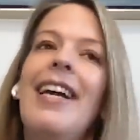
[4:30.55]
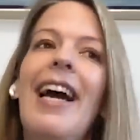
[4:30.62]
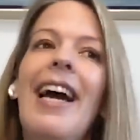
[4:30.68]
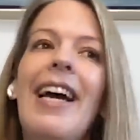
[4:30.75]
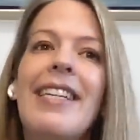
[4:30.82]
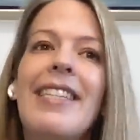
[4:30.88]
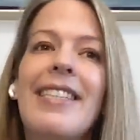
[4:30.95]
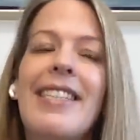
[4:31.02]

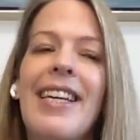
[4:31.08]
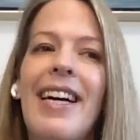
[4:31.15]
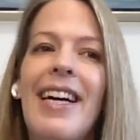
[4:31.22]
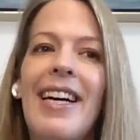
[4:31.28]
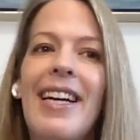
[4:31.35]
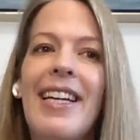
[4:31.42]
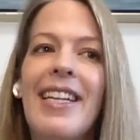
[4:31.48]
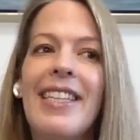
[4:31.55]
And,
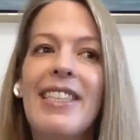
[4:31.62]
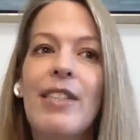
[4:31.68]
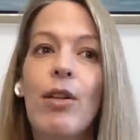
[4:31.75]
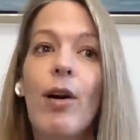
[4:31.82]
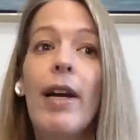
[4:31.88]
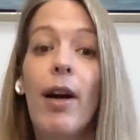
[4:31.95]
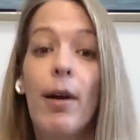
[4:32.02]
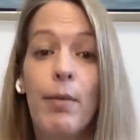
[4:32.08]

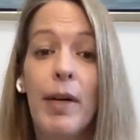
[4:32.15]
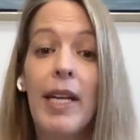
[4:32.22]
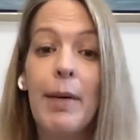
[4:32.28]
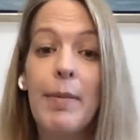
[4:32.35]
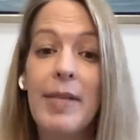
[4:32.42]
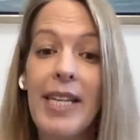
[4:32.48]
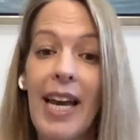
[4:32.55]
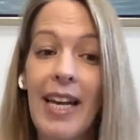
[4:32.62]
so I got really
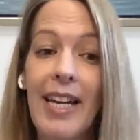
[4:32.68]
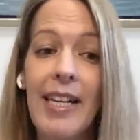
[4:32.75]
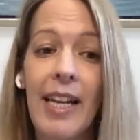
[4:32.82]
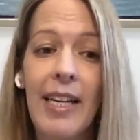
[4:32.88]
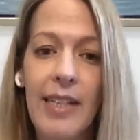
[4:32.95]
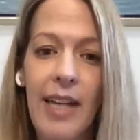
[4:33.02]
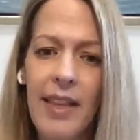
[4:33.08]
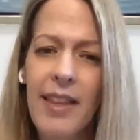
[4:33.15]
upset.
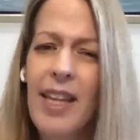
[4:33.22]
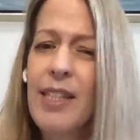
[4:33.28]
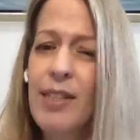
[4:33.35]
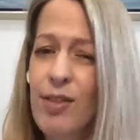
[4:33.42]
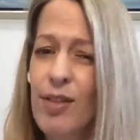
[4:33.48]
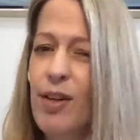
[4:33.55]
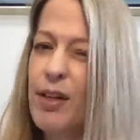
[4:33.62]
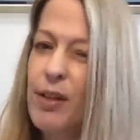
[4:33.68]
I
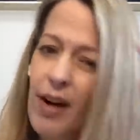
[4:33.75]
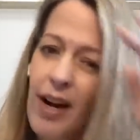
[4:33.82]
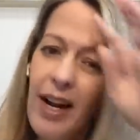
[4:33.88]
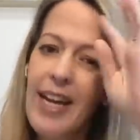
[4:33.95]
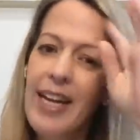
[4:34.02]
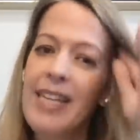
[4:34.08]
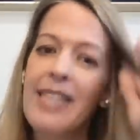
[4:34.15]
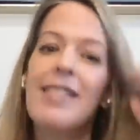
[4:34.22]
think started
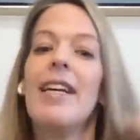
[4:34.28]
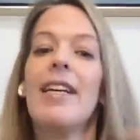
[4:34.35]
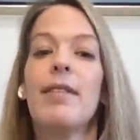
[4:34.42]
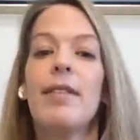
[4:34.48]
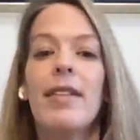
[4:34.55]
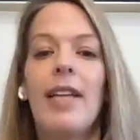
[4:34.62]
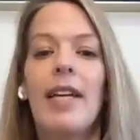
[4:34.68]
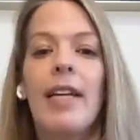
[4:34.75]
crying, because
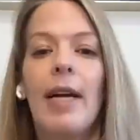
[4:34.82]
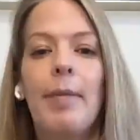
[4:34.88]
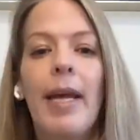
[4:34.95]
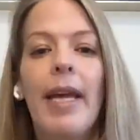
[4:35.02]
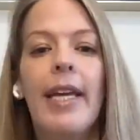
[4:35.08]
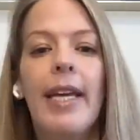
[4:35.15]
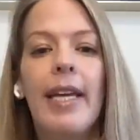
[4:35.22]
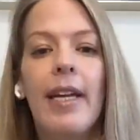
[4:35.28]
I'm
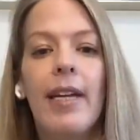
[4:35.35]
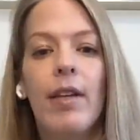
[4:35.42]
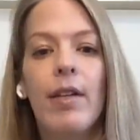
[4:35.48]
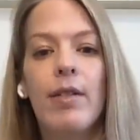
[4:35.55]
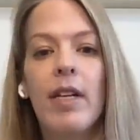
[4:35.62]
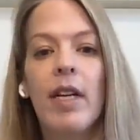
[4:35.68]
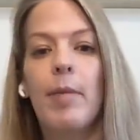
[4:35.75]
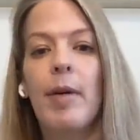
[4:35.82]
naked and
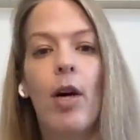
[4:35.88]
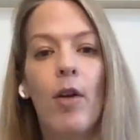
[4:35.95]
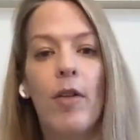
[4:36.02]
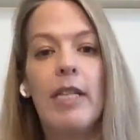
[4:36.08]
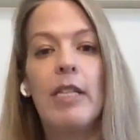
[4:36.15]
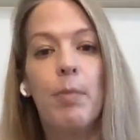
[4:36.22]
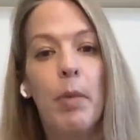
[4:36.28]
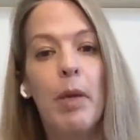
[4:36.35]
there's going to be all
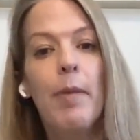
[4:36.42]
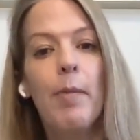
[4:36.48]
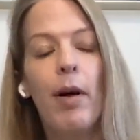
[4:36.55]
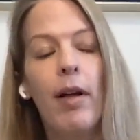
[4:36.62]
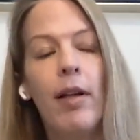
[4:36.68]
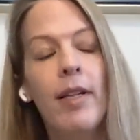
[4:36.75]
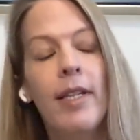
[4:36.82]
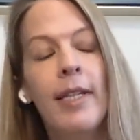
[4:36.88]
these
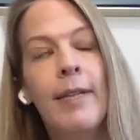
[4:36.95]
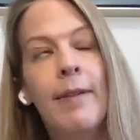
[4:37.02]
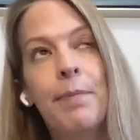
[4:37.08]
people.